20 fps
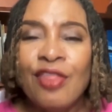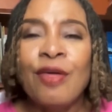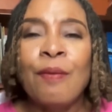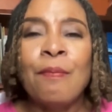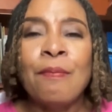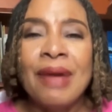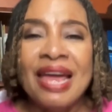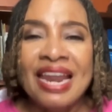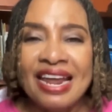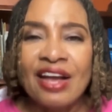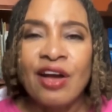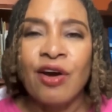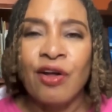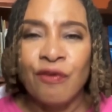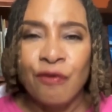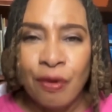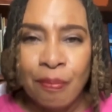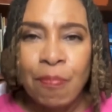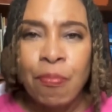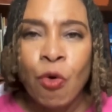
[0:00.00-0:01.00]
the
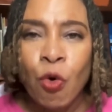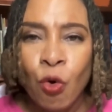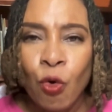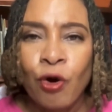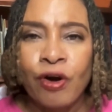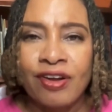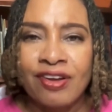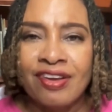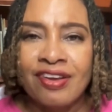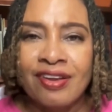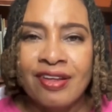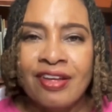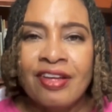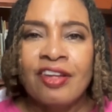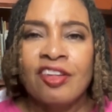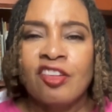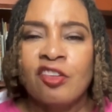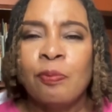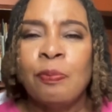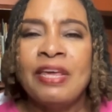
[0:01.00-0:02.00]
medical report
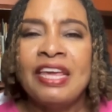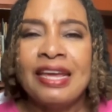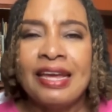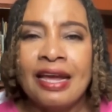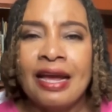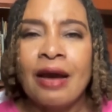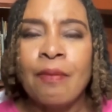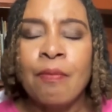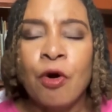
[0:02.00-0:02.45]
speaking